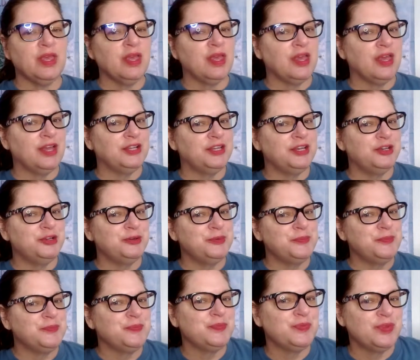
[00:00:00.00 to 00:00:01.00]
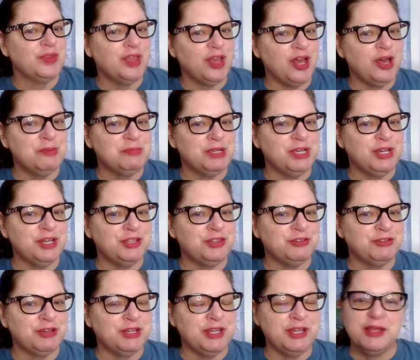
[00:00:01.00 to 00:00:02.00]
Hello, I'm
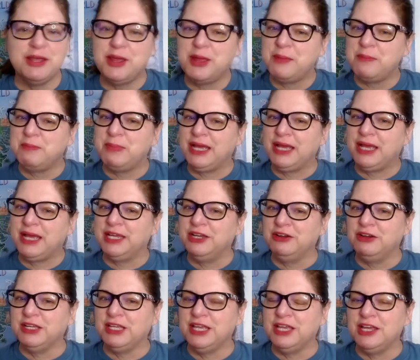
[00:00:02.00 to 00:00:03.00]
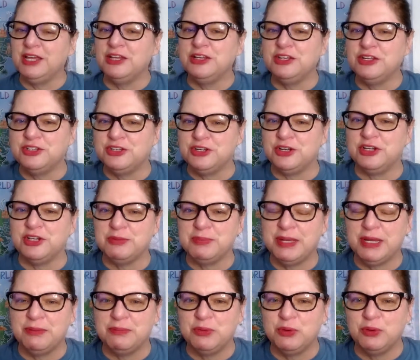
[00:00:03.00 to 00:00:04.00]
Guthrie, back here again, talk
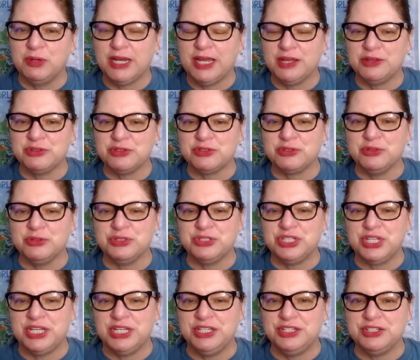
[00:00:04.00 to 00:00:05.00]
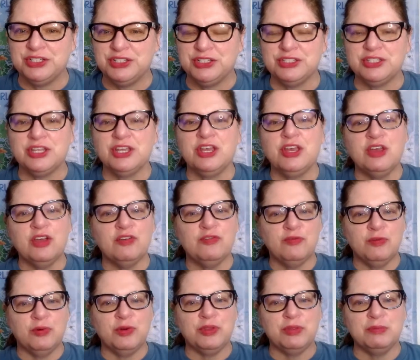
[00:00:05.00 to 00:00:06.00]
about more Outschool changes
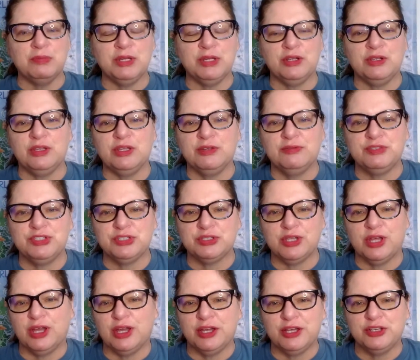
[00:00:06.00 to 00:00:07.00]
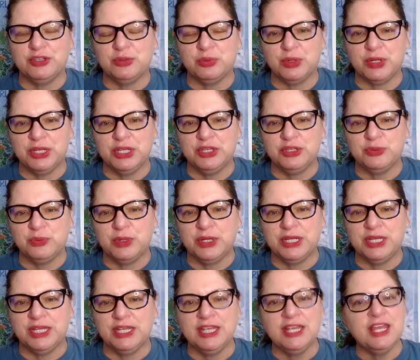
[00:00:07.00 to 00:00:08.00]
for the middle of July
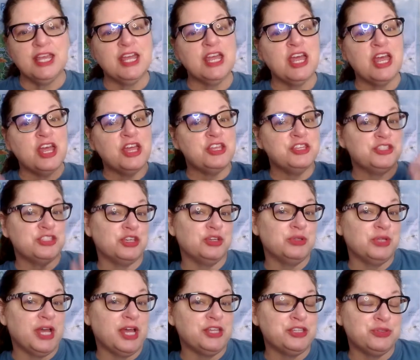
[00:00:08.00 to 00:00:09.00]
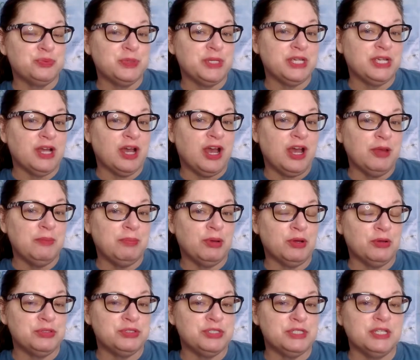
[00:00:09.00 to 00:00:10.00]
2020. So last week I
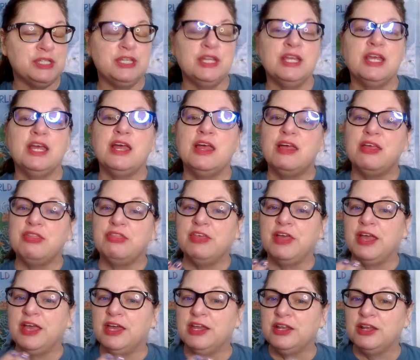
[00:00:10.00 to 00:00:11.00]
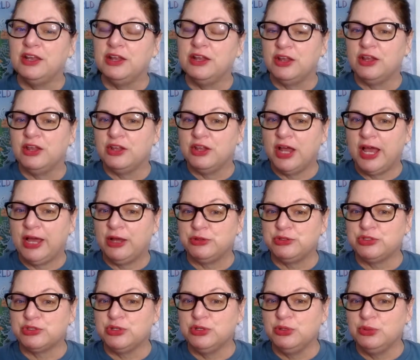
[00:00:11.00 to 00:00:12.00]
posted that
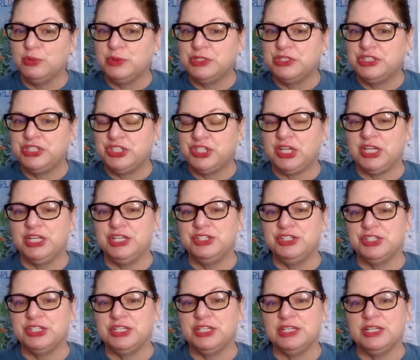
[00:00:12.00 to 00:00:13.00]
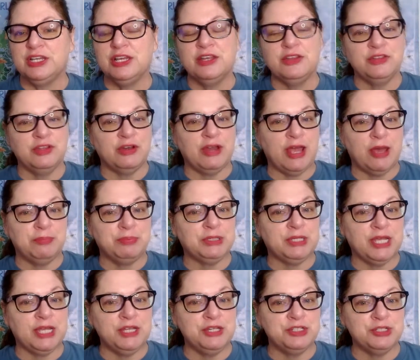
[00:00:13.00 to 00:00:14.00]
Outschool was changing their
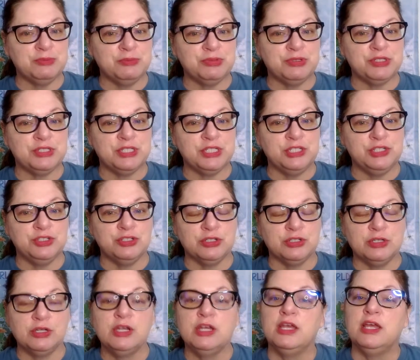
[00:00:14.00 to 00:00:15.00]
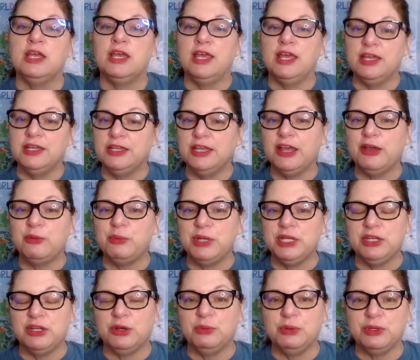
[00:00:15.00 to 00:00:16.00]
application procedure, and now we
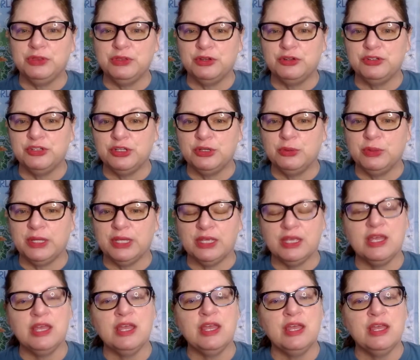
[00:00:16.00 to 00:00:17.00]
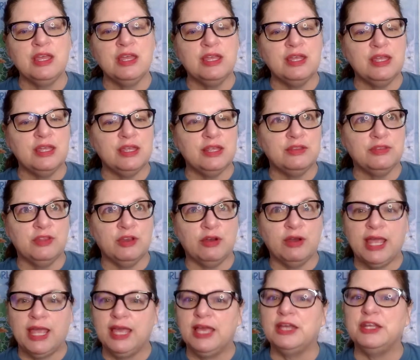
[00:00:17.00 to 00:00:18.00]
know what they're doing. They're
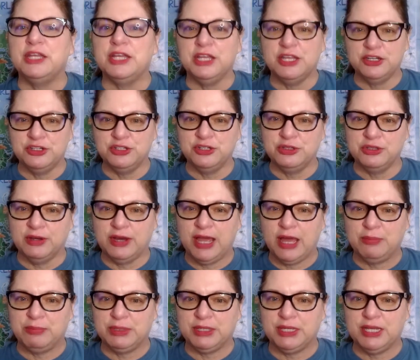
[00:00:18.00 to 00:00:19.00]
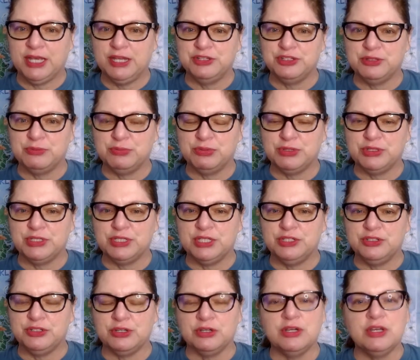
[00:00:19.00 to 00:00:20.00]
adding to their application
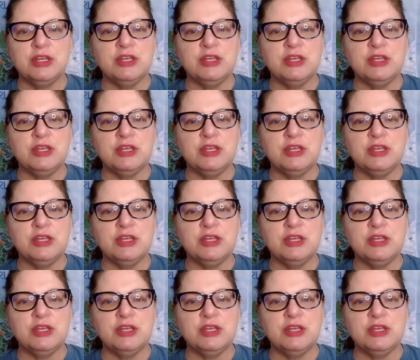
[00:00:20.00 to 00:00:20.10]
procedure.